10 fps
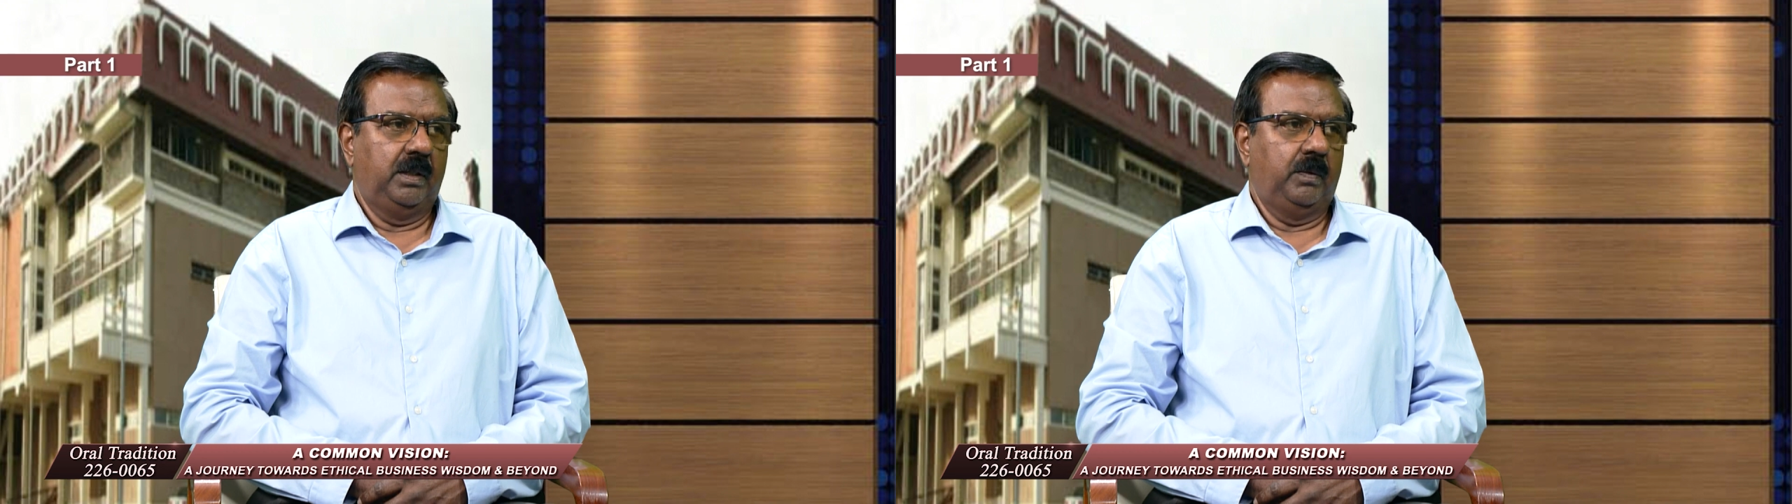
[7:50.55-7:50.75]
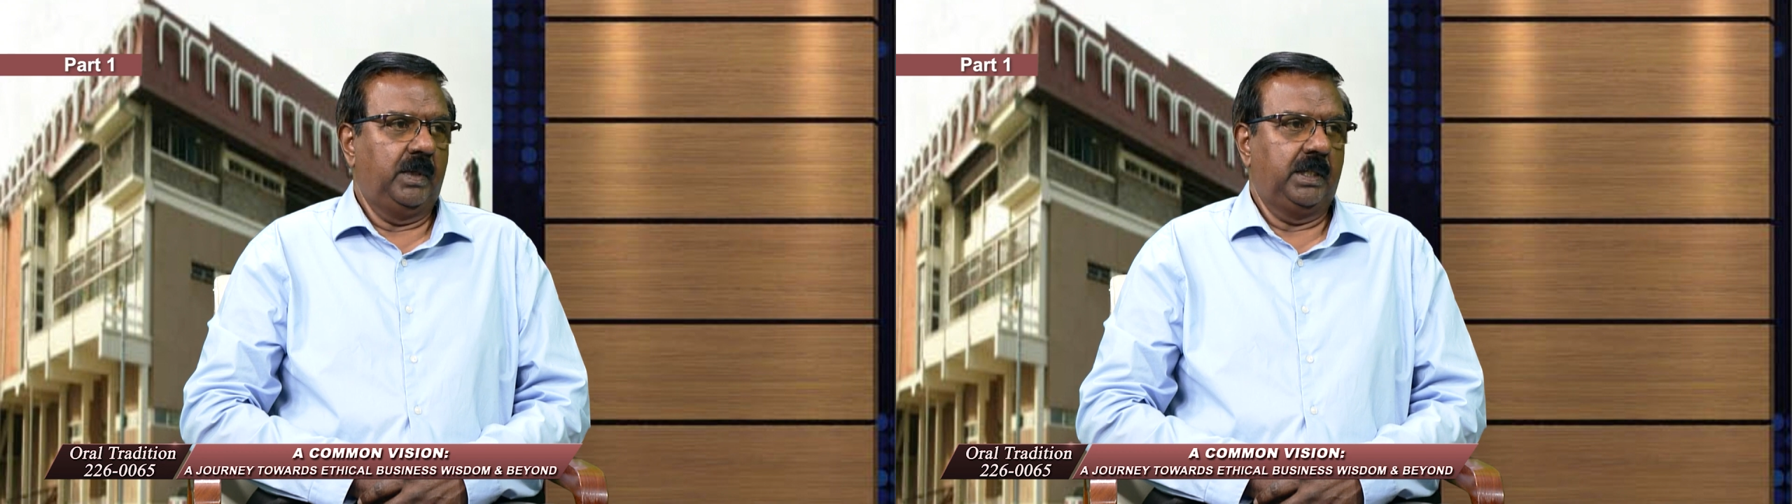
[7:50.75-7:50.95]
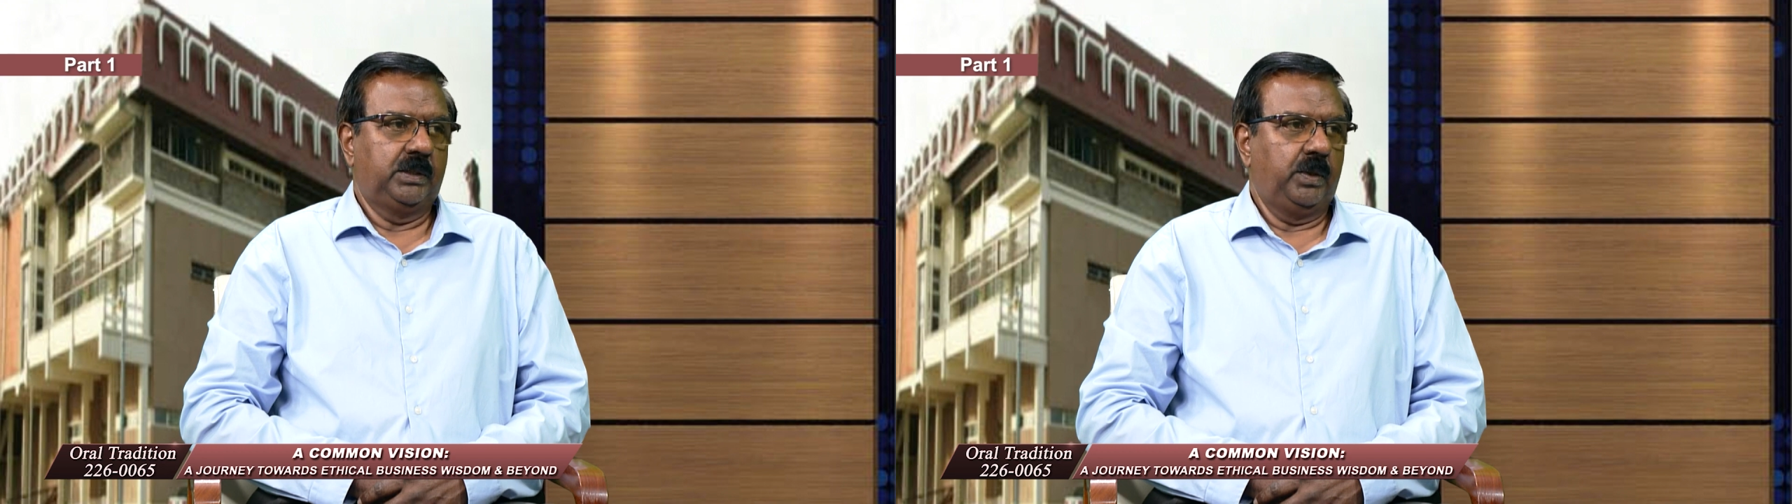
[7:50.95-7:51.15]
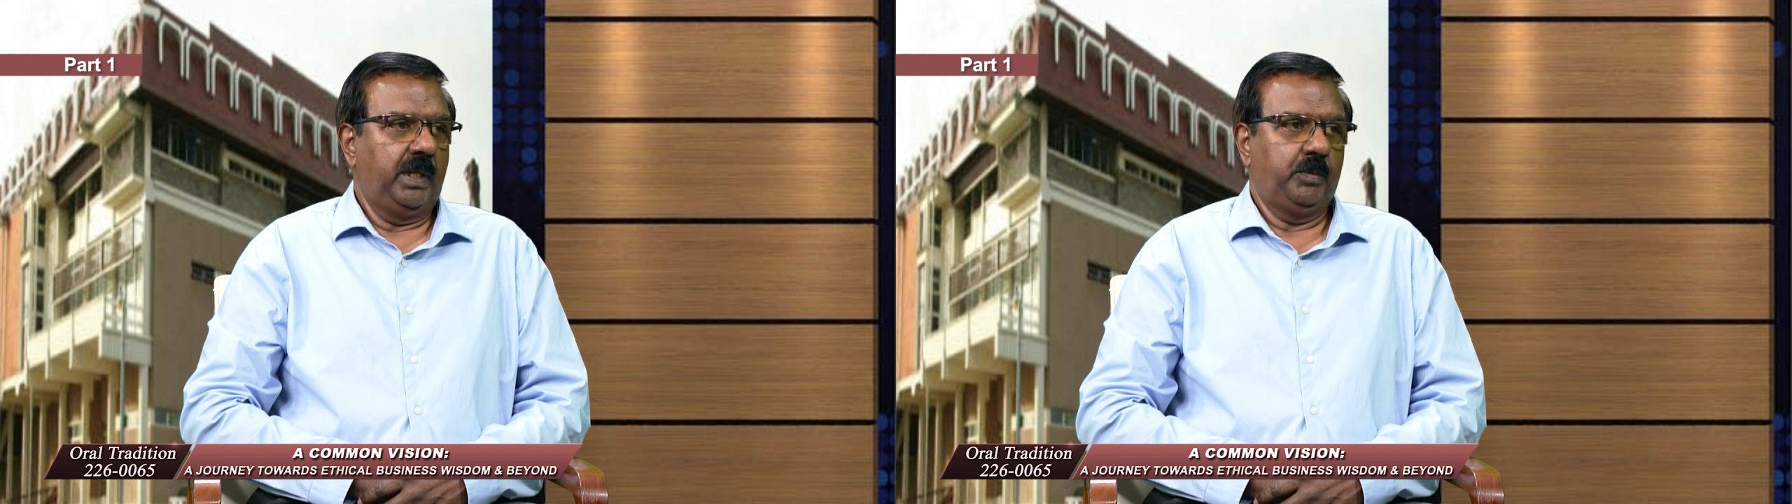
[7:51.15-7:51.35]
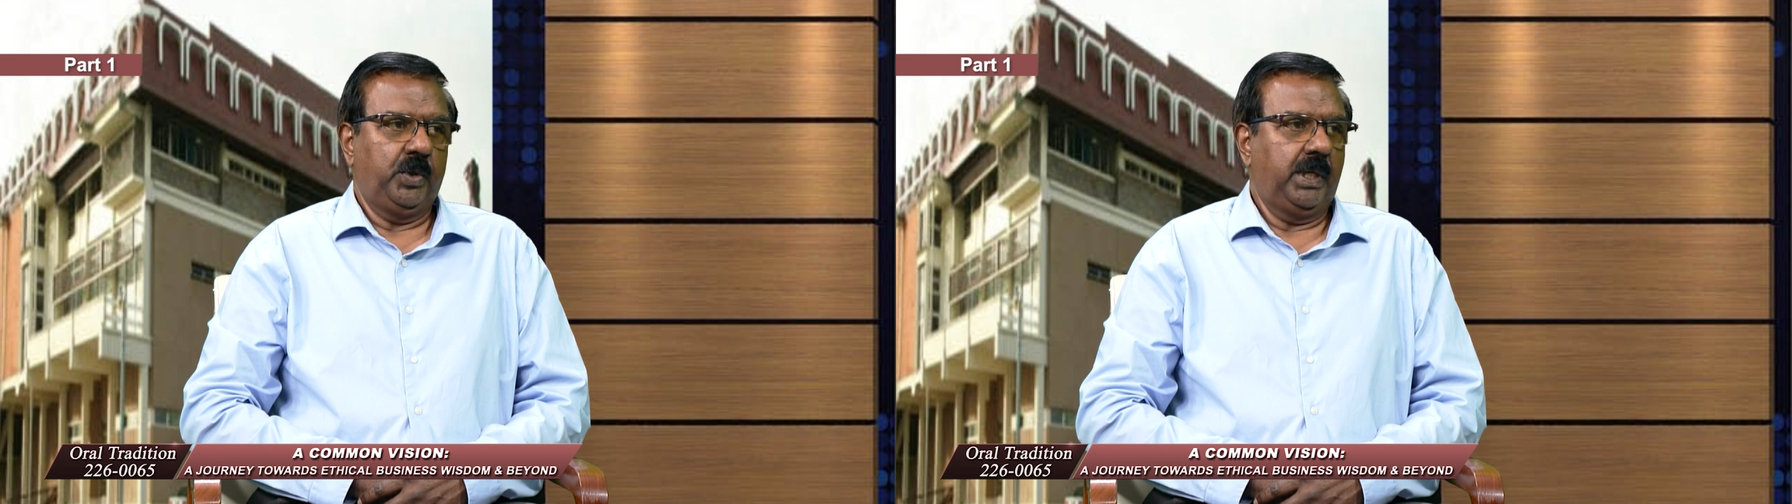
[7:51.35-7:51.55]
well, so
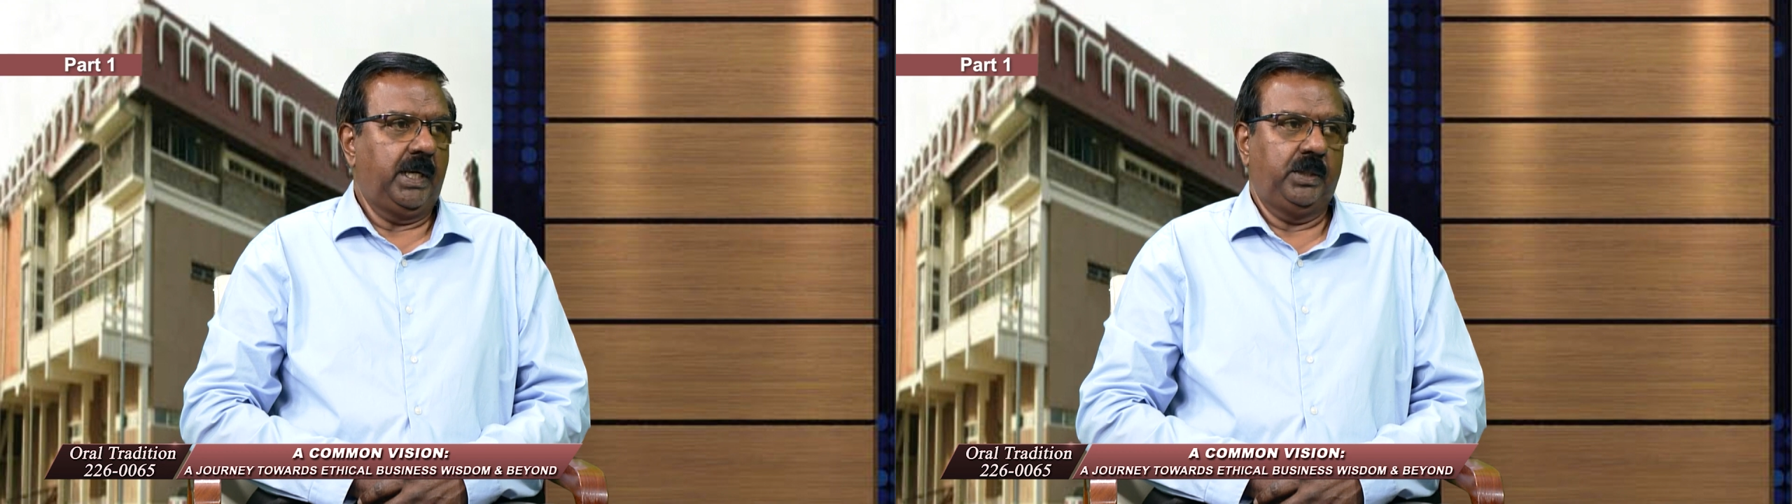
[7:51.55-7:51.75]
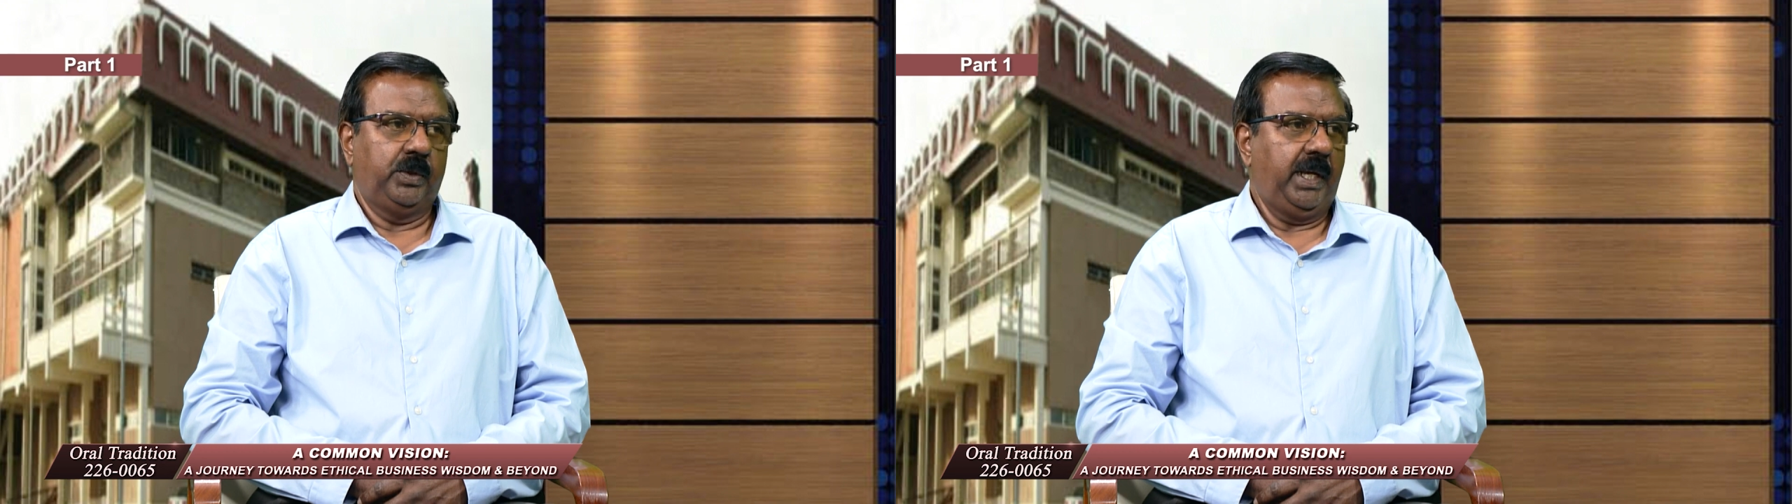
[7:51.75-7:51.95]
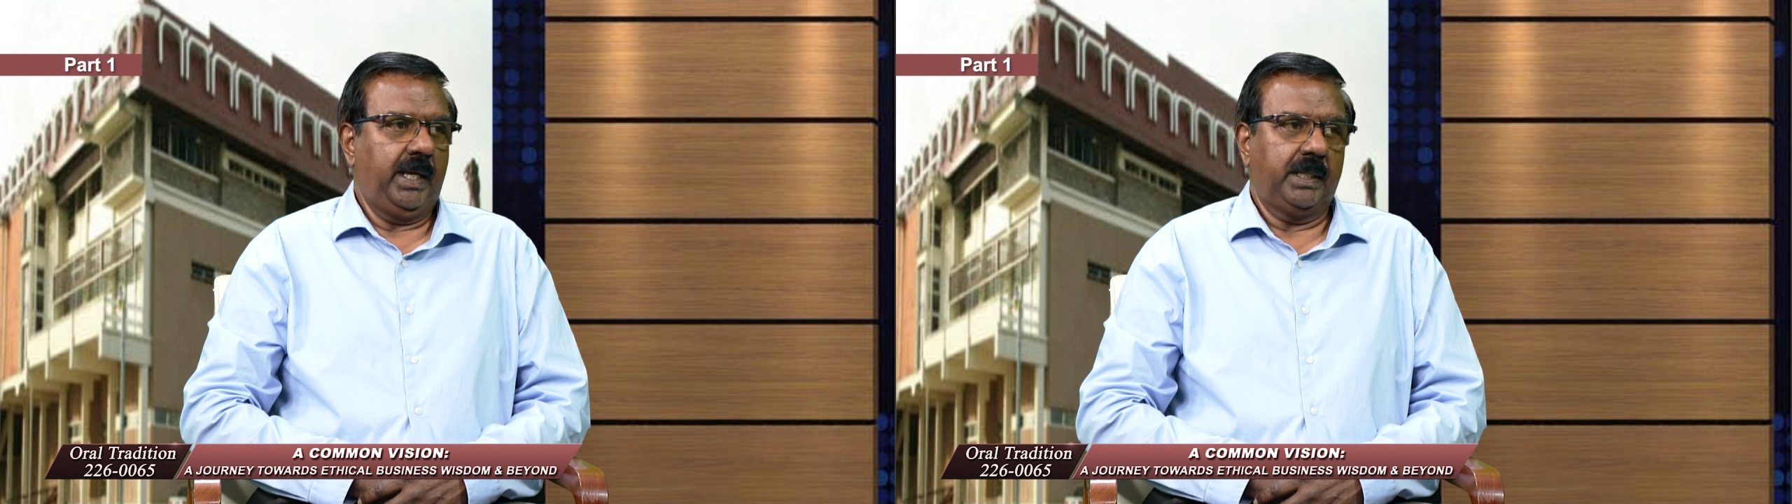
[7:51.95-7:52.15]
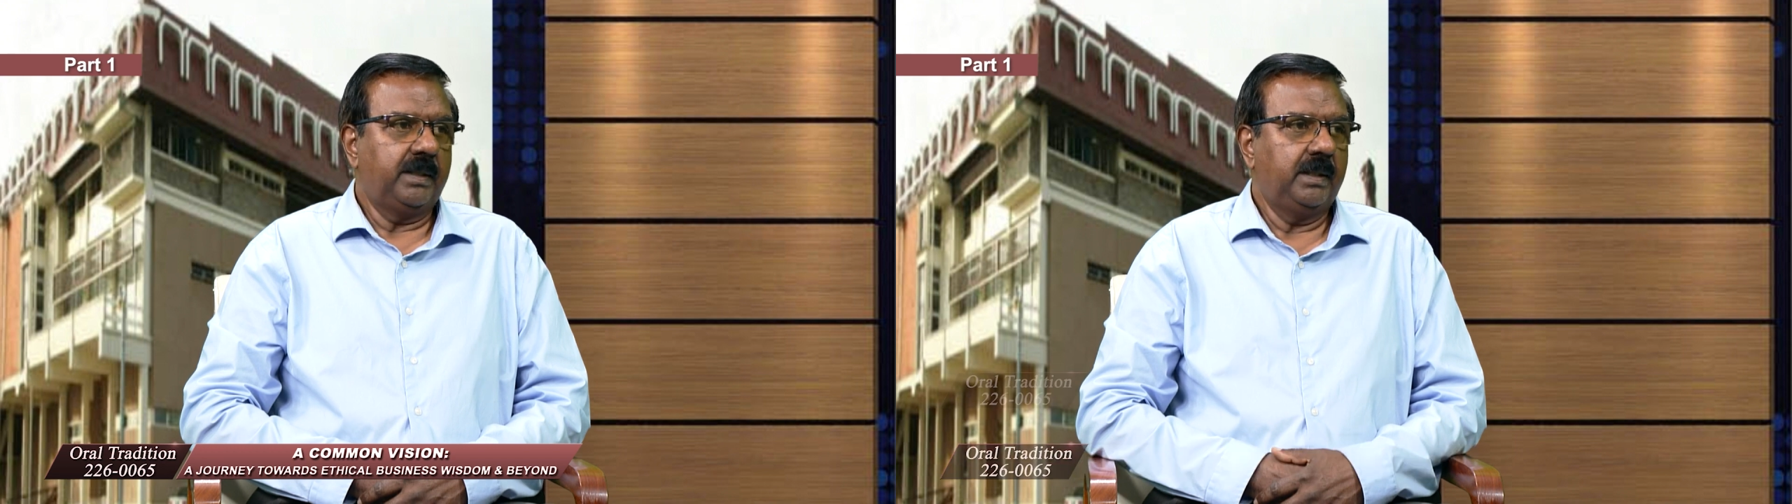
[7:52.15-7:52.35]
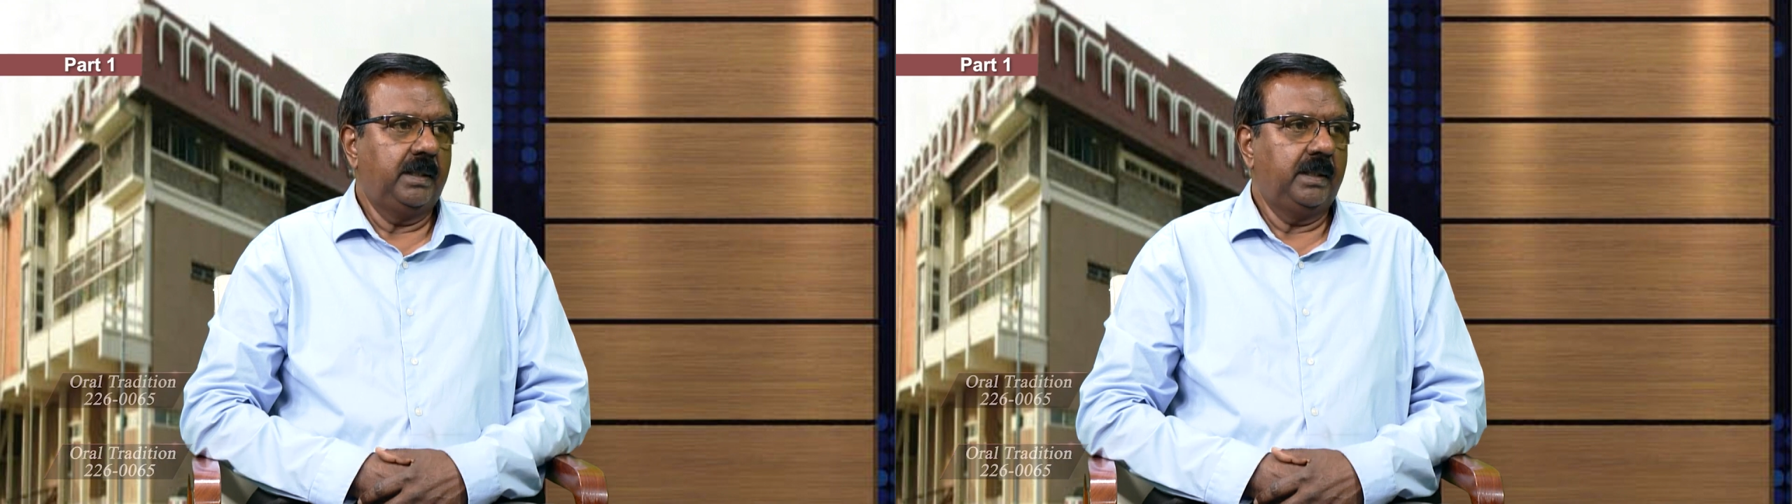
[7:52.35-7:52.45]
help you God, you can't.